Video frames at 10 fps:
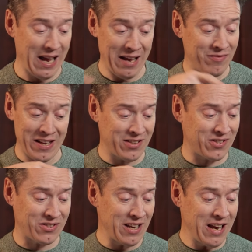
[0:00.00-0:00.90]
And
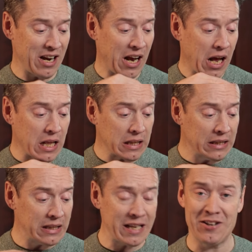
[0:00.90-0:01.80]
this
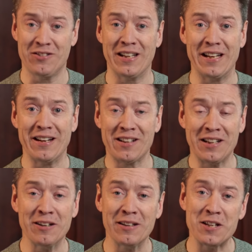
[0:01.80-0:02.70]

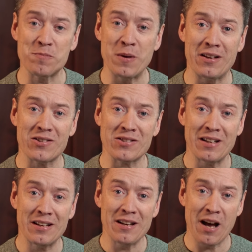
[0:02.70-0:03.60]
clearly speaks
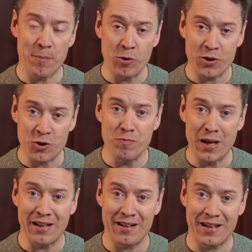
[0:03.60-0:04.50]
about
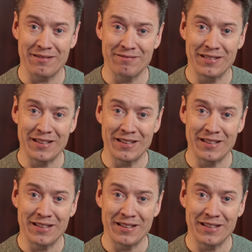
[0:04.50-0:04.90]
humility,